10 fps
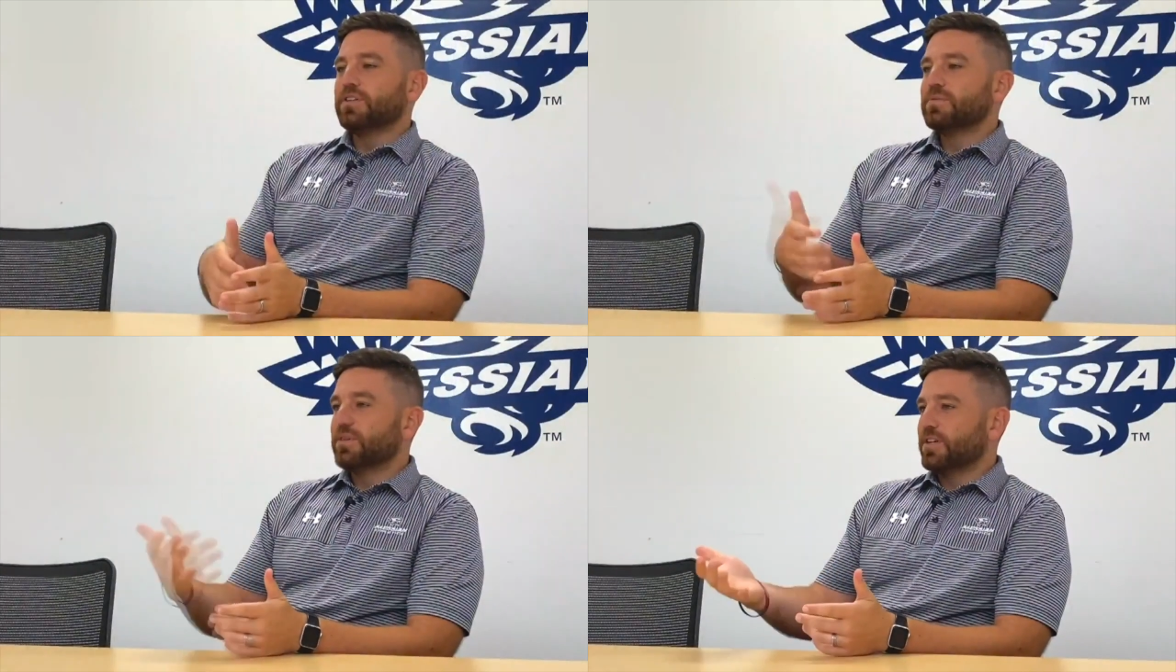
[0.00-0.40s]

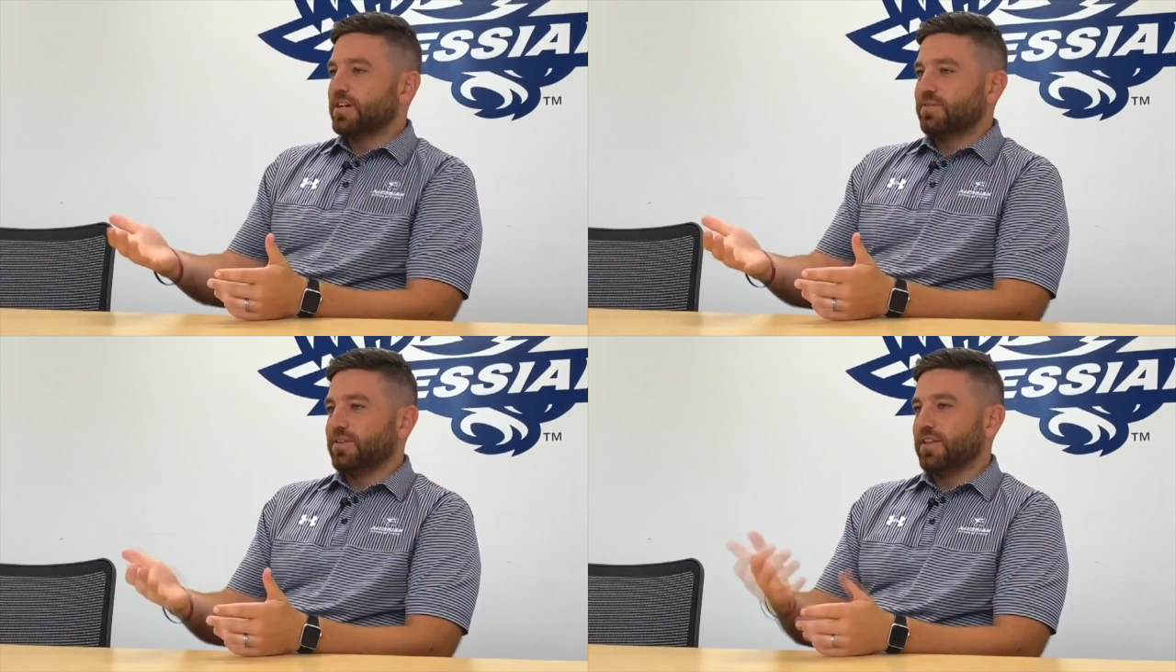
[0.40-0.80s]
But
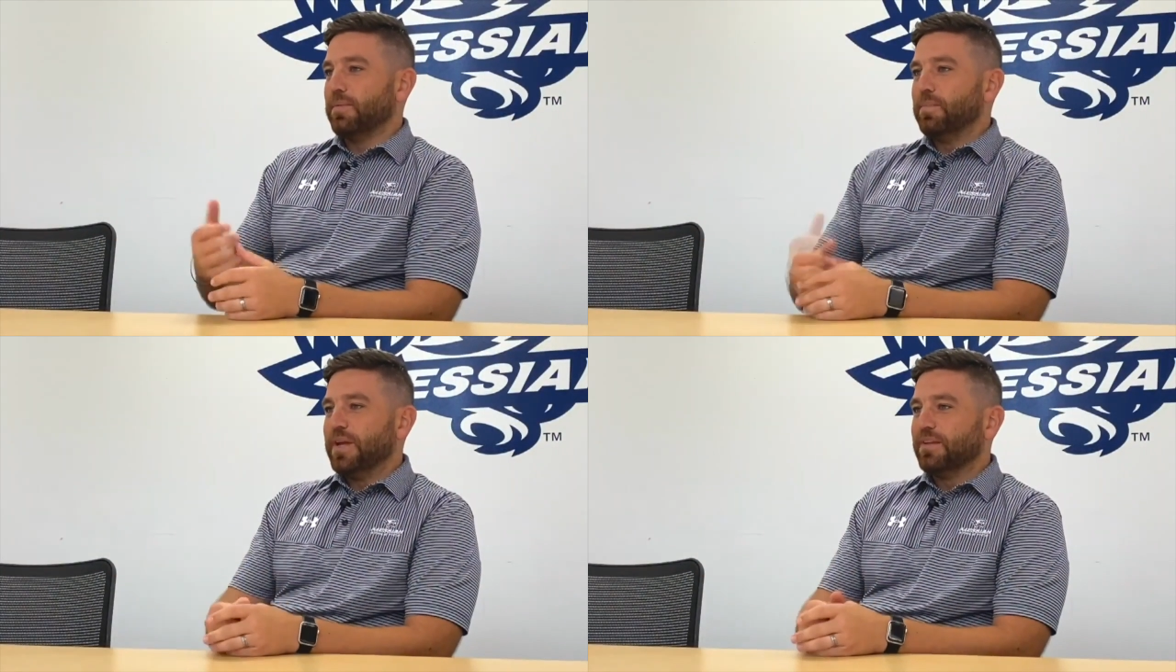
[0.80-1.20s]
ultimately, kind of
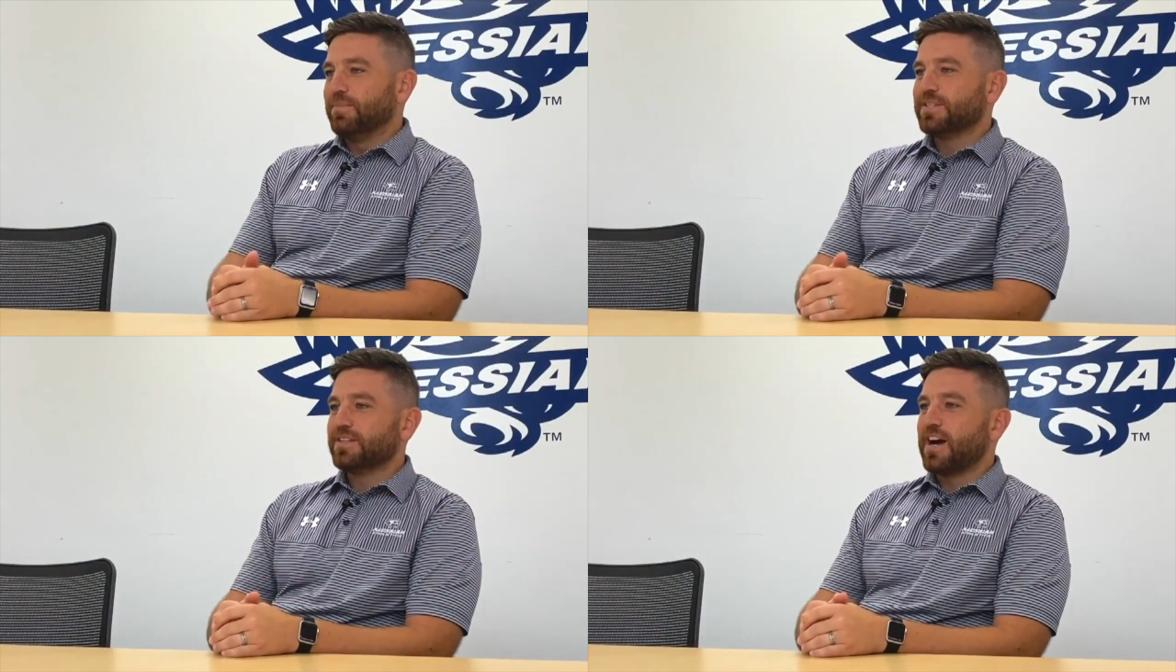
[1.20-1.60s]
what led me
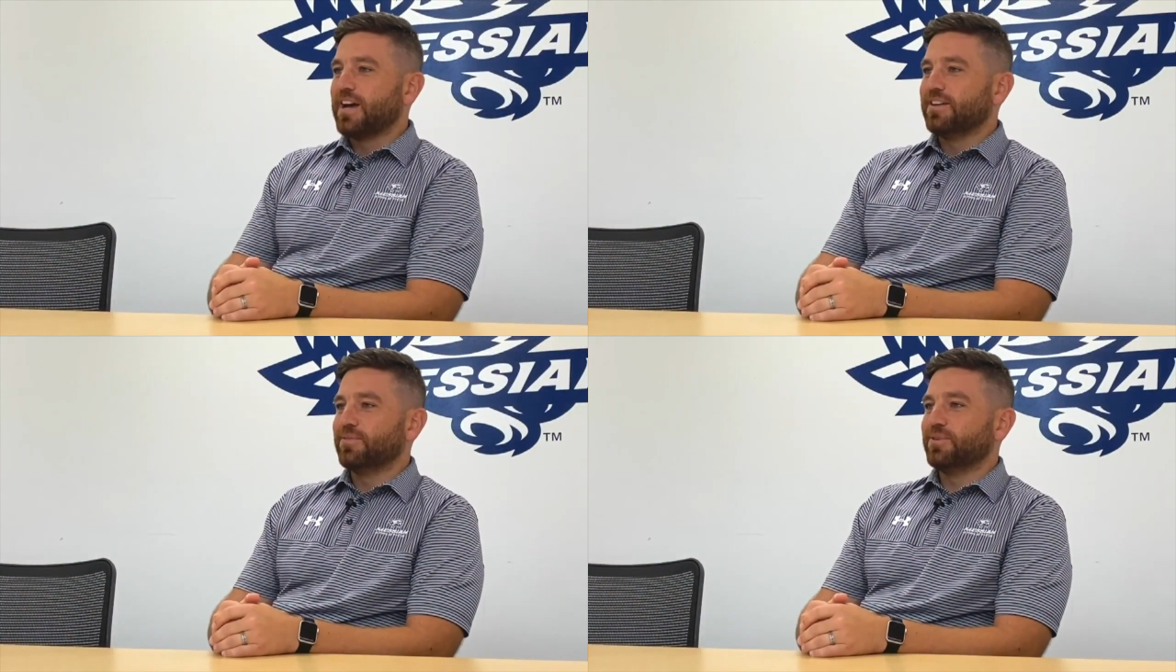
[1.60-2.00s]
to
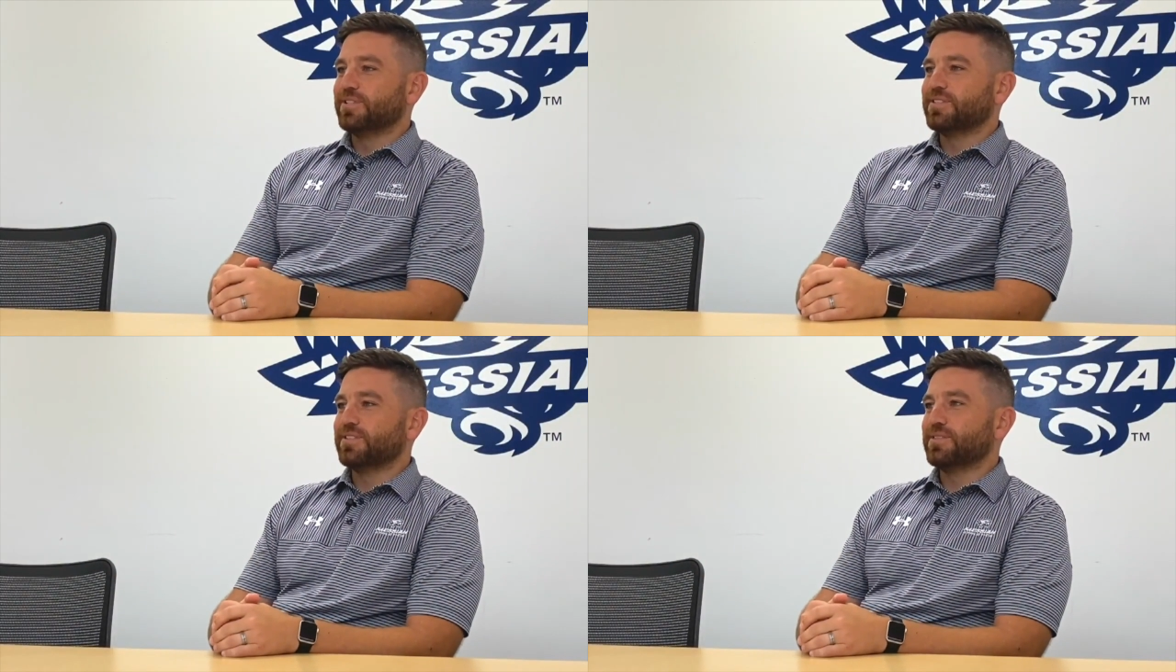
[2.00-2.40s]
Messiah
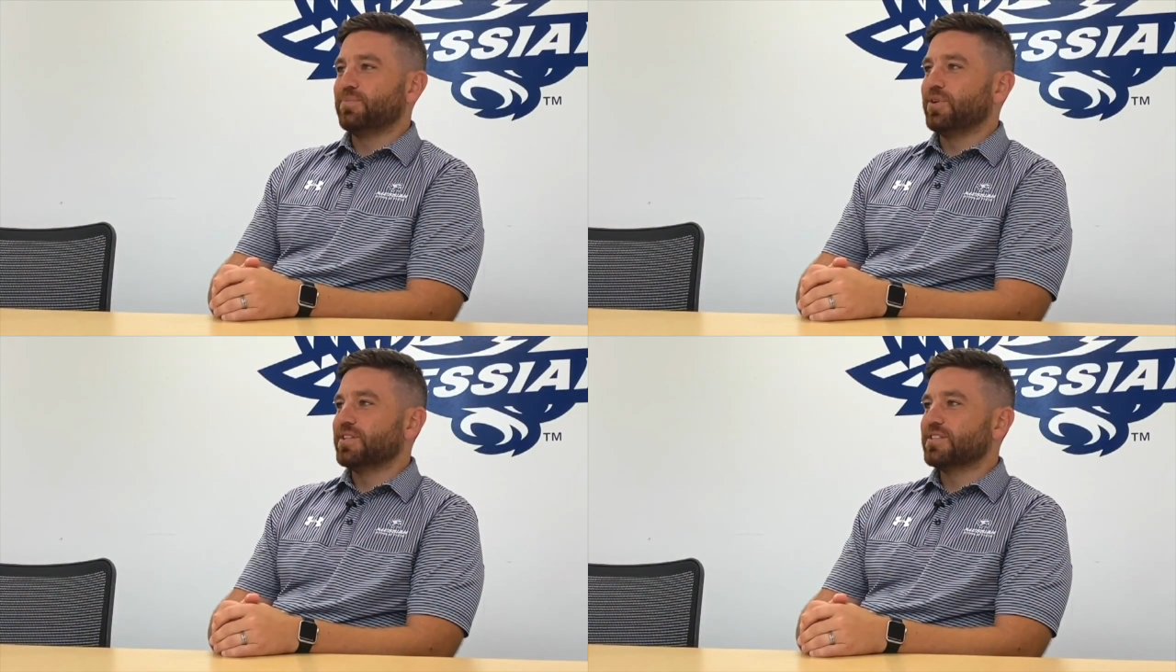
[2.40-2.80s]
was
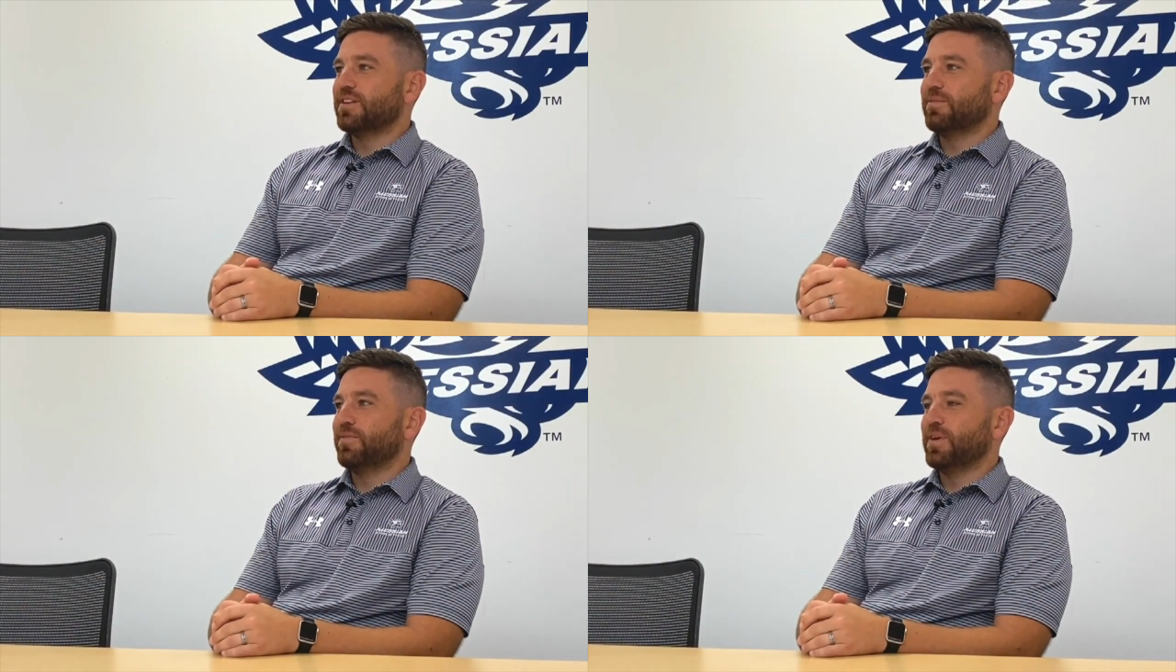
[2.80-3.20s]
it's a place that